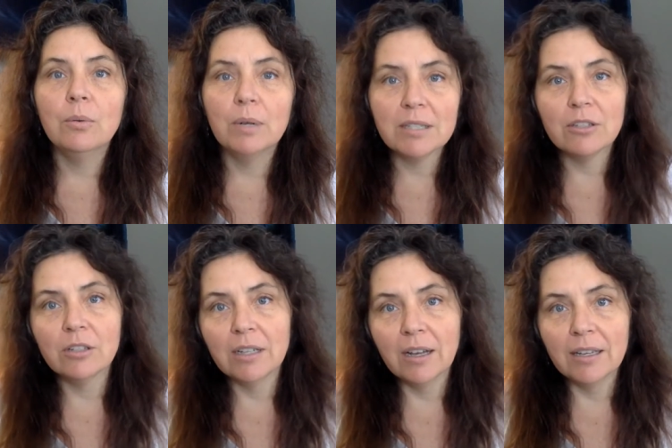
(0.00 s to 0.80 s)
what's your
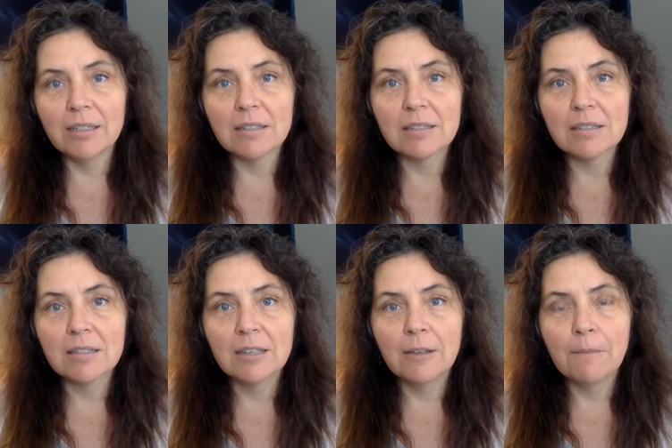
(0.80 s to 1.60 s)
guidance?
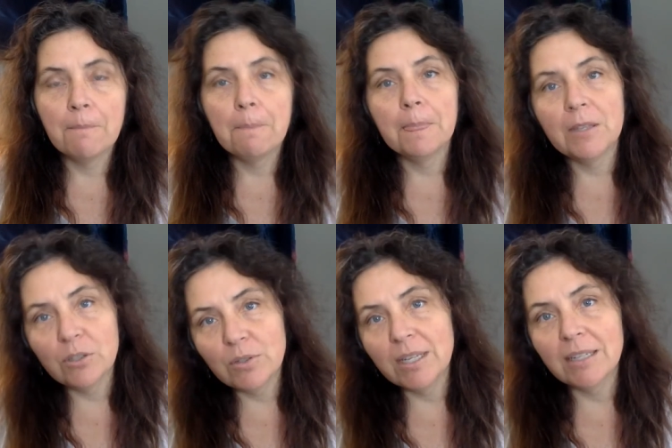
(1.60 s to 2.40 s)
And then you
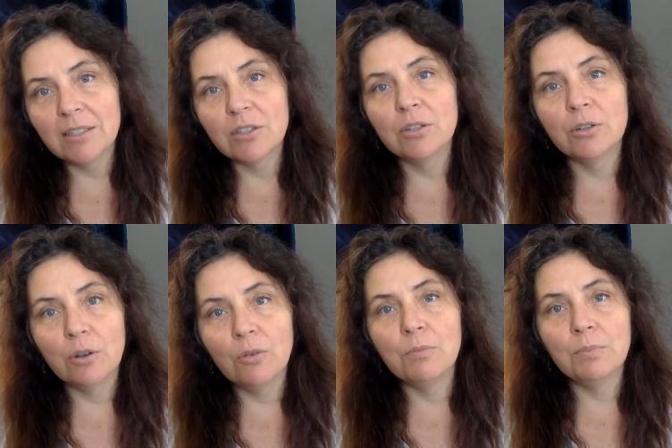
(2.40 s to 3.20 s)
take it to your
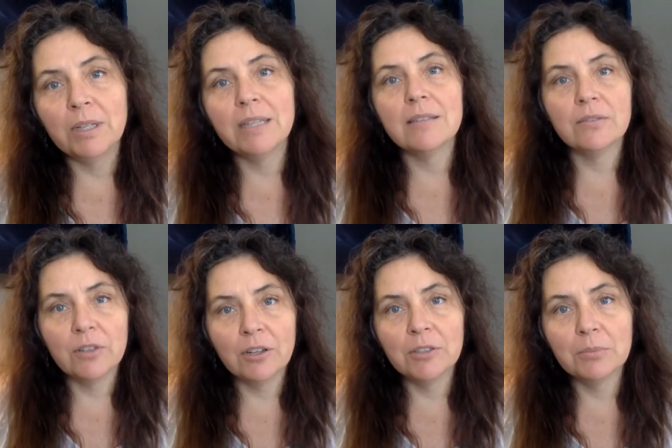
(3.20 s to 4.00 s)
own place of
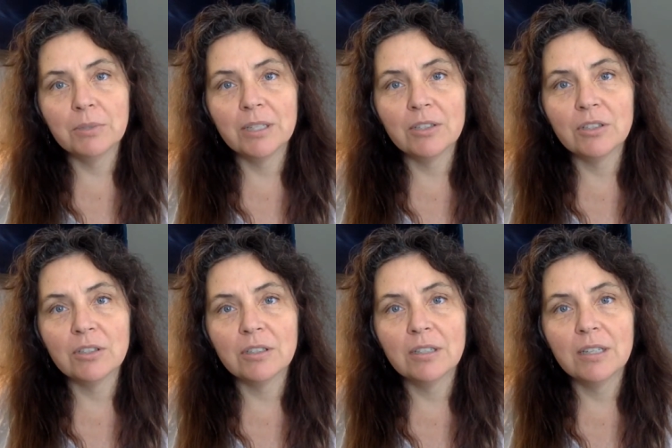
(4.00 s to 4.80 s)

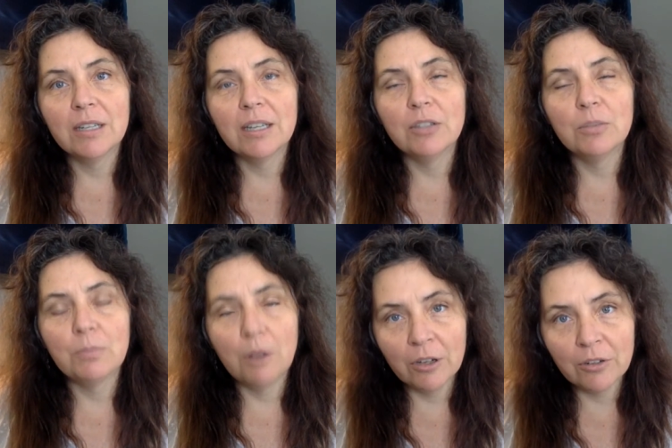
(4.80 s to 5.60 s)
contemplation and you
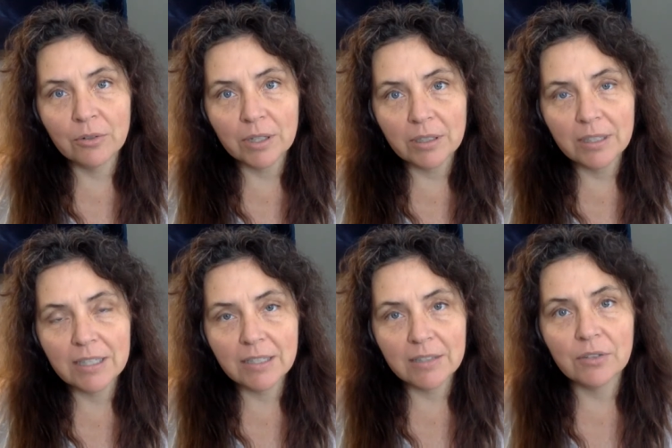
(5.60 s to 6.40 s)
ponder it and
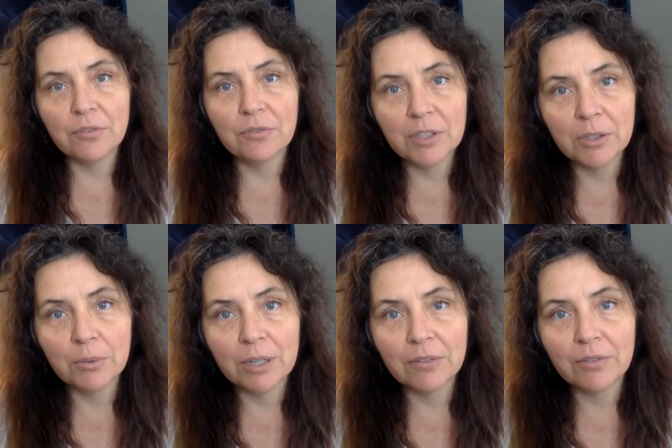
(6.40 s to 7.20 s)
does it feel
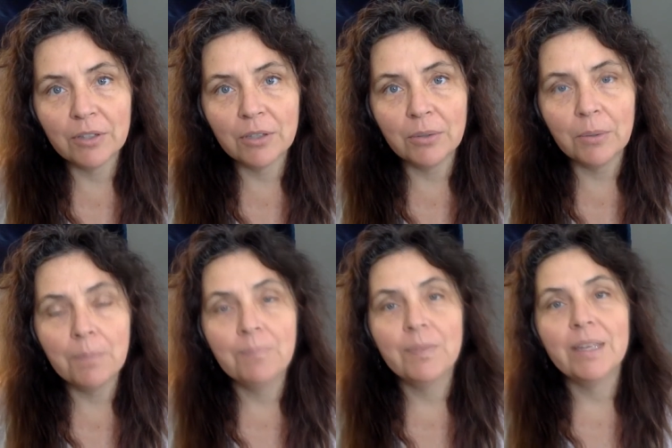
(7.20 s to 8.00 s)
right for you?
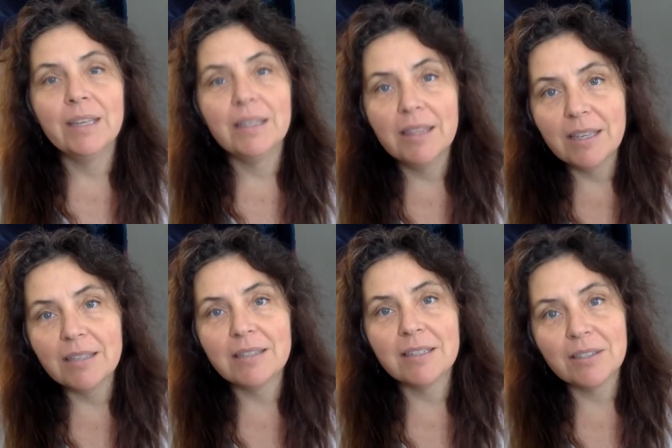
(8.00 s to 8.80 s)

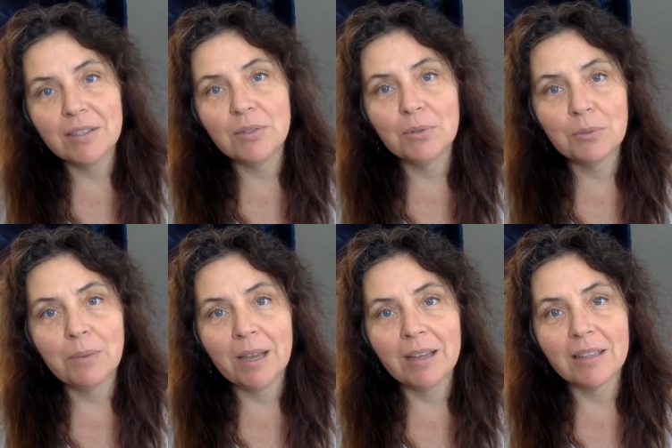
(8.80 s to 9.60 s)
This is the true
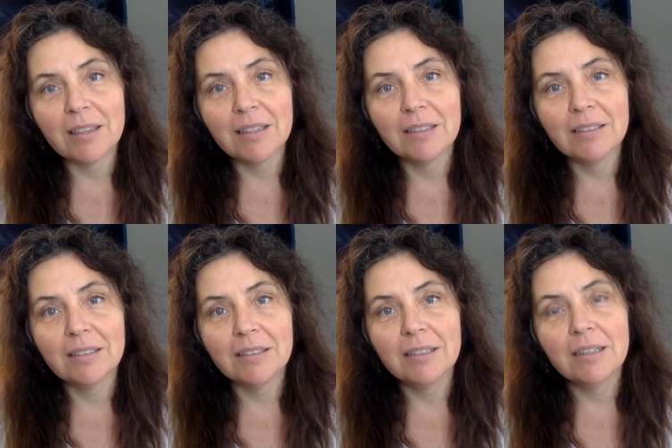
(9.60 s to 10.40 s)
path.
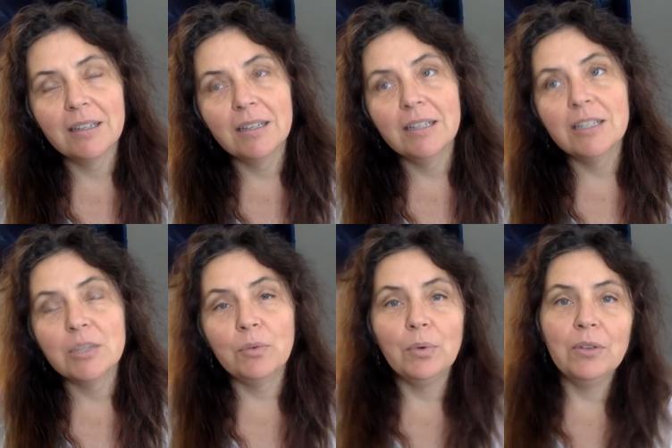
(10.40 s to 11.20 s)
So
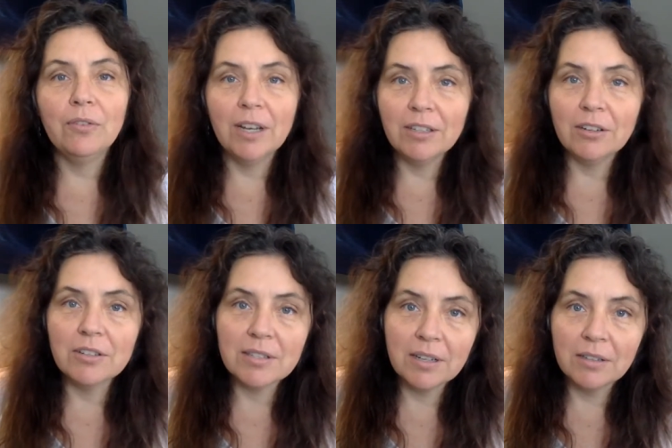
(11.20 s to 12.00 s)
if we find
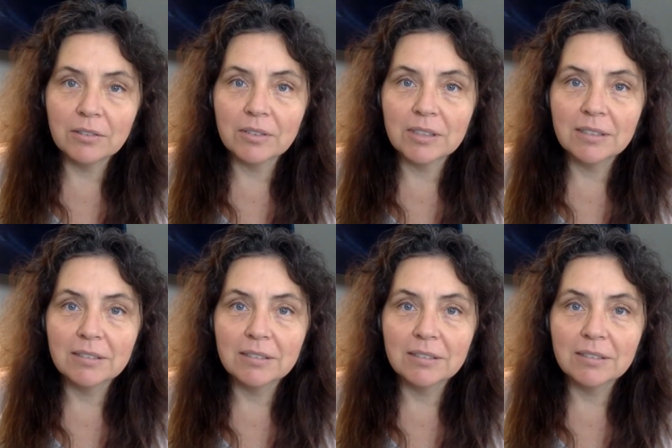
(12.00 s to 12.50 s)
ourselves